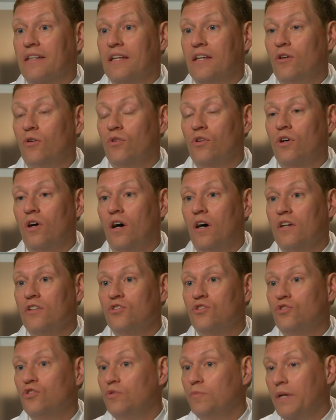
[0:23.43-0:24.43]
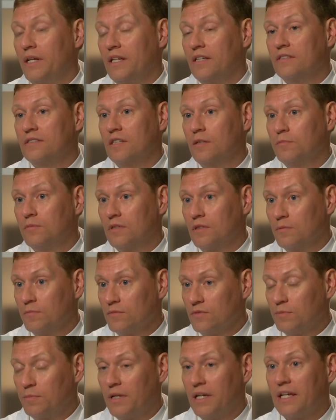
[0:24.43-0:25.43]
They don't cause too many
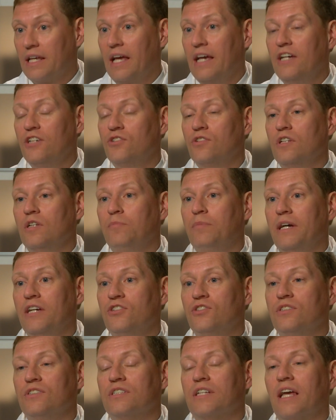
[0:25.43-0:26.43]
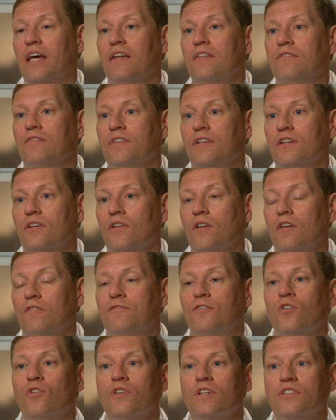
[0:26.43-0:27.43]
symptoms, but occasionally patients can feel a
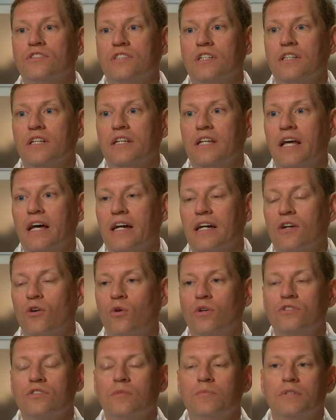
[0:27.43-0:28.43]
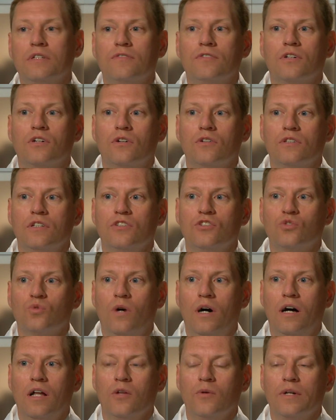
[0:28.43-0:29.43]
fullness in the neck or some difficulty
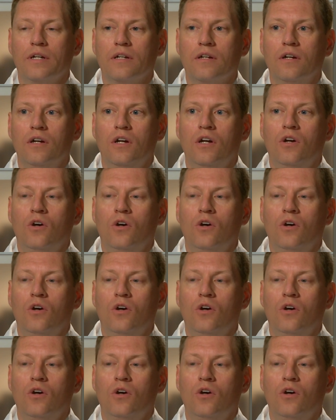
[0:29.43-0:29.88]
swallowing,